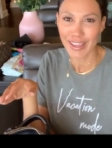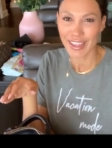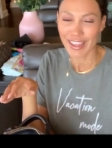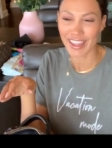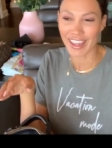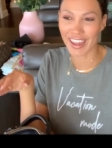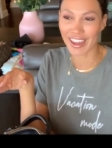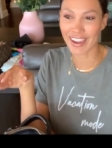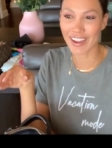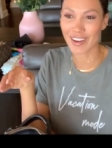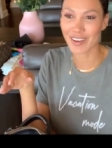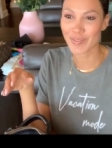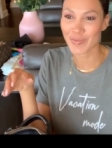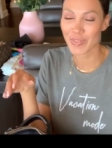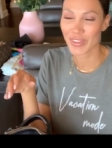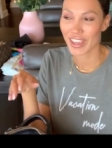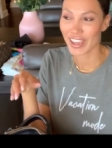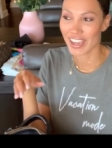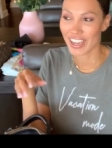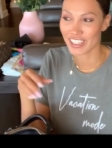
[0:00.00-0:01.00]
And
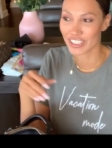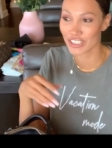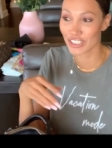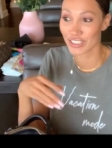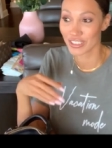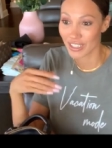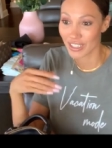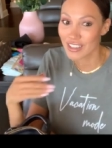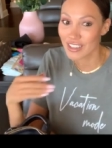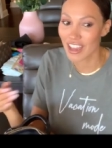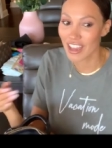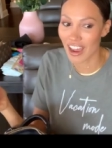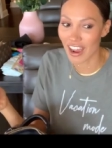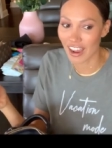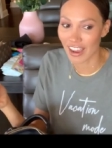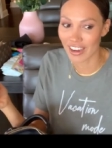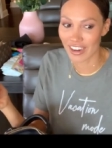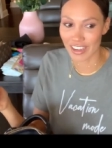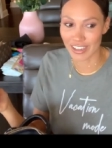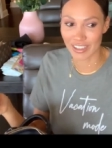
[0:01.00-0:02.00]
she said, yeah.
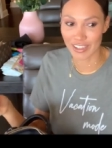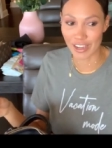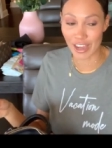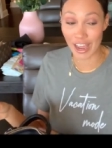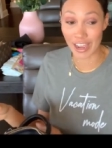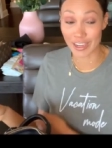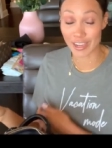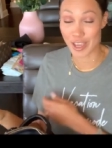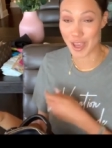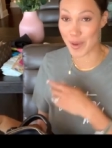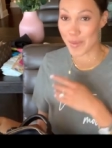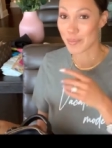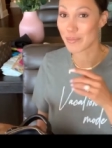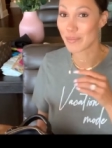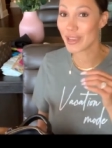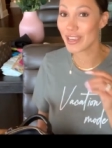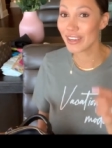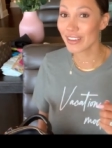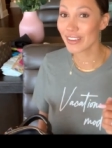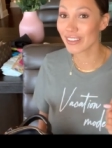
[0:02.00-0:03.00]
And I
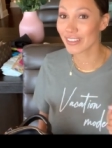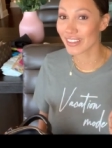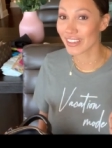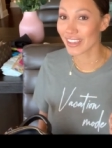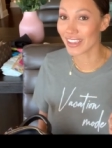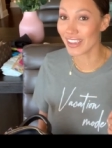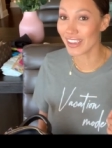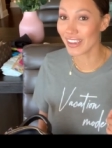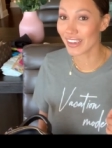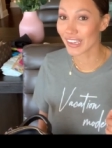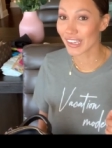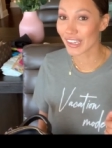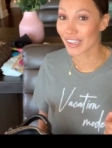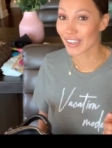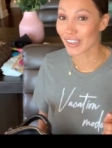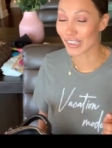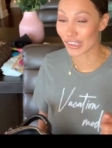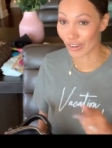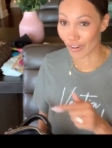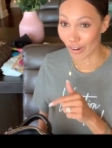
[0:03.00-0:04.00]
immediately
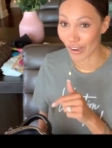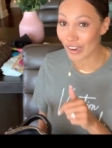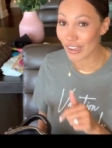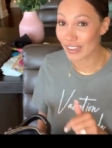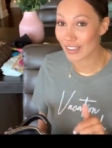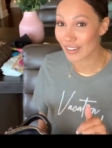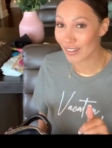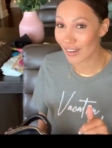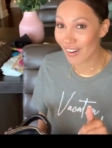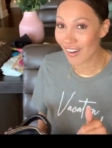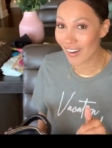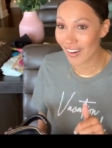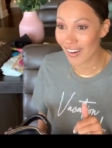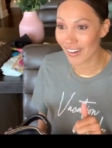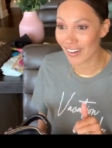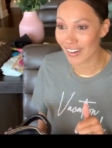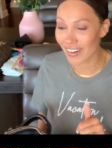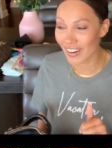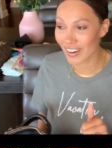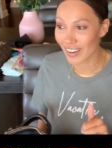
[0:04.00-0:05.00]
got in the
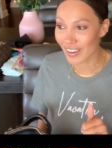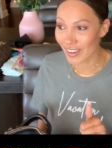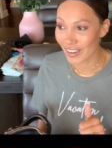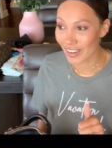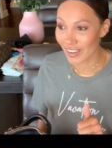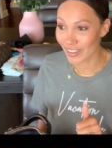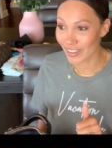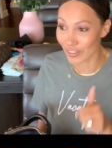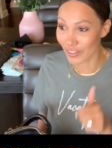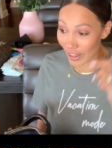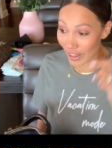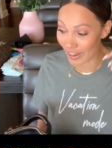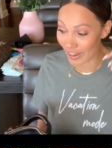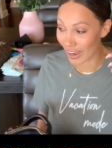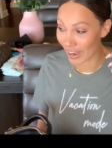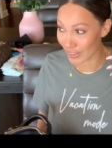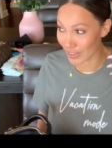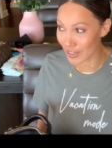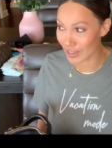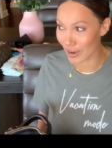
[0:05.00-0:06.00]
car. Like,
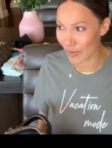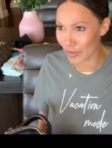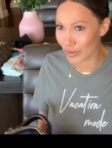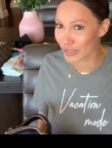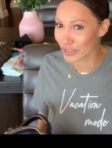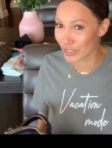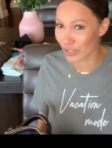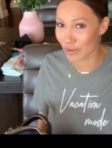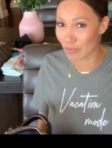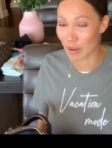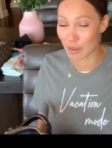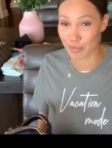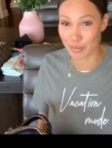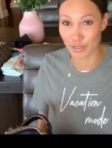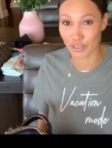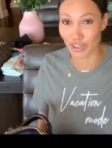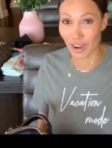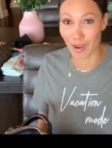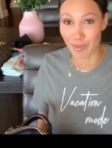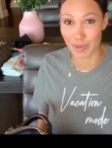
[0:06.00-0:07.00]
I think I was still in my
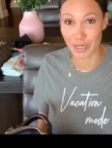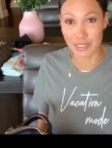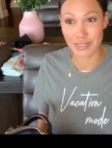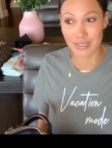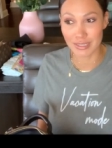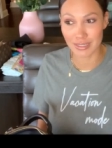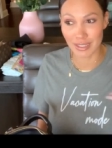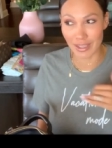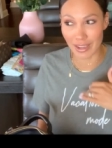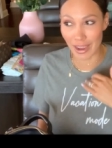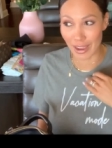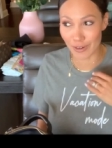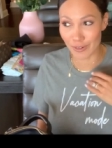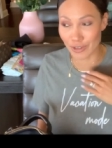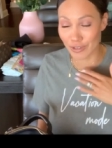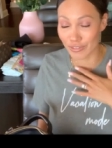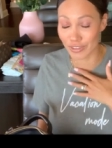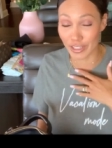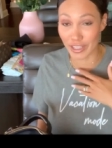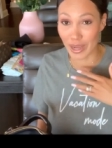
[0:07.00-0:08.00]
pajamas. Like, I don't
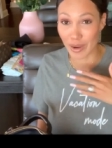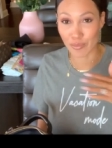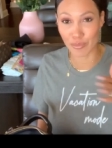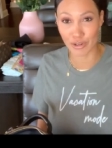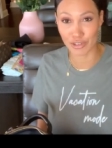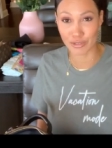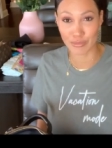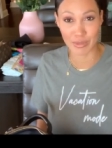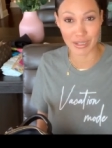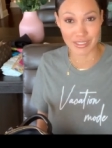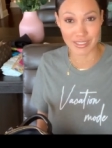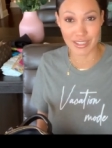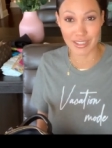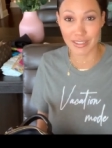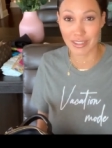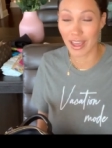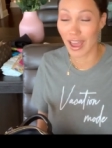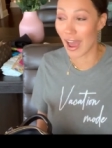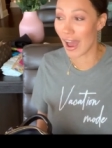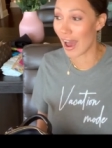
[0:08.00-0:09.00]
even think I brushed my
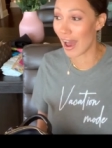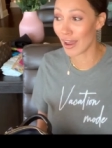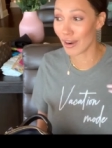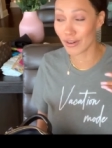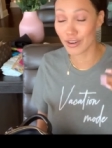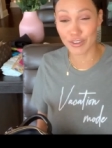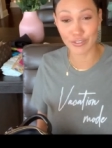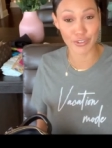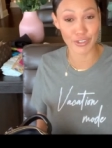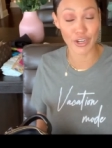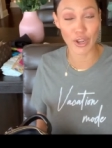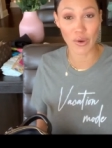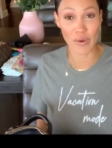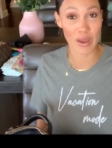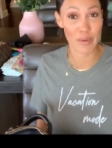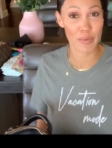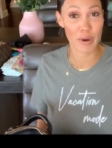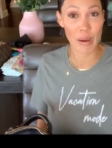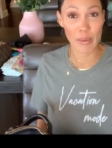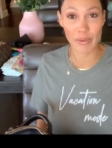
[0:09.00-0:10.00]
teeth. I don't even know.
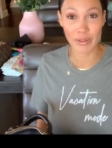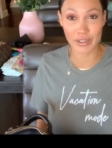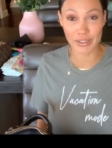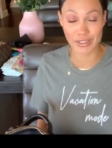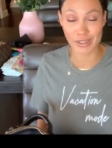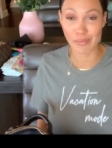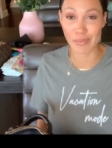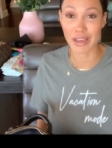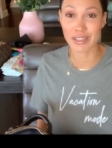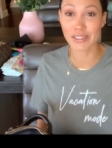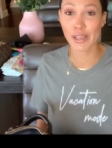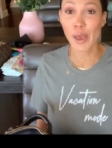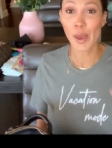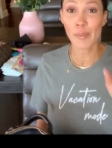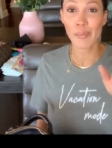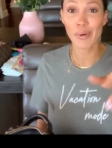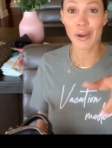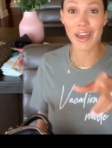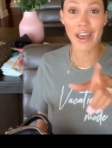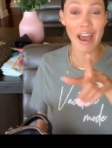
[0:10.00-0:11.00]
I probably looked a mess,
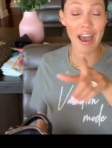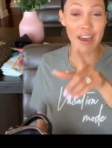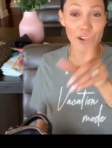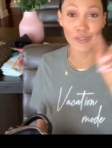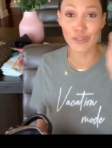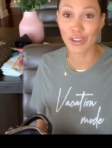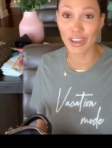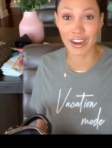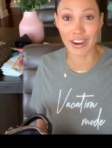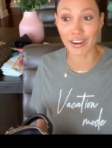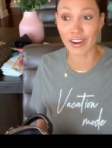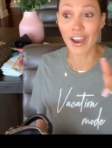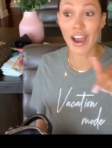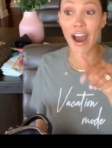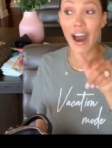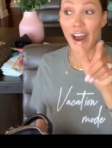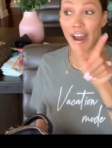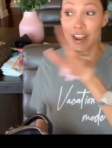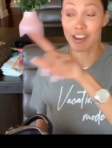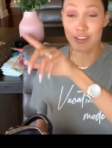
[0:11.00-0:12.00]
but I don't care.
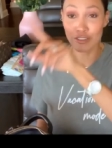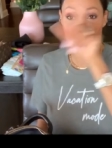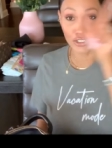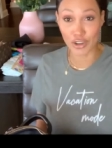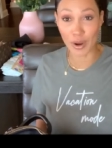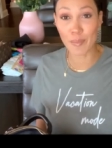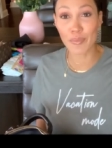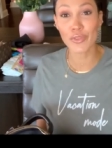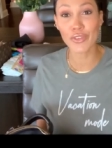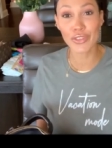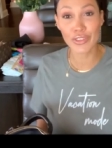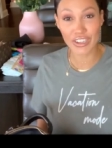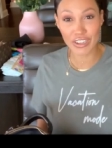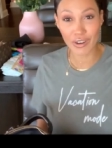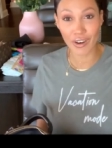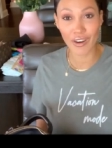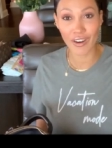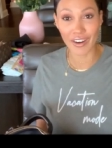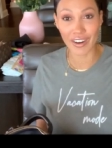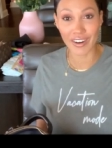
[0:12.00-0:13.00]
I jumped in the
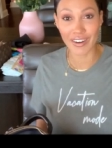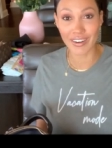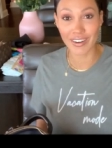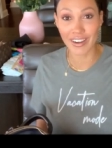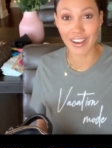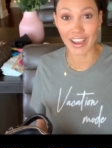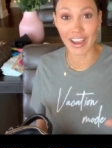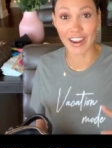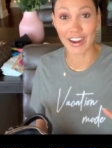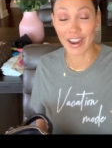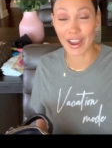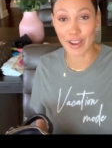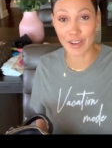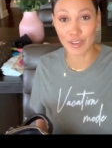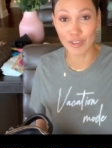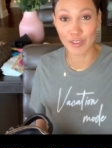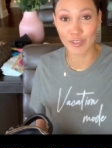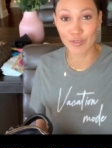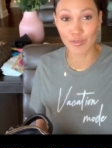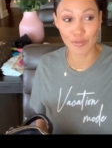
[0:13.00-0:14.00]
car and
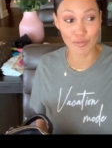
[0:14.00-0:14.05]
I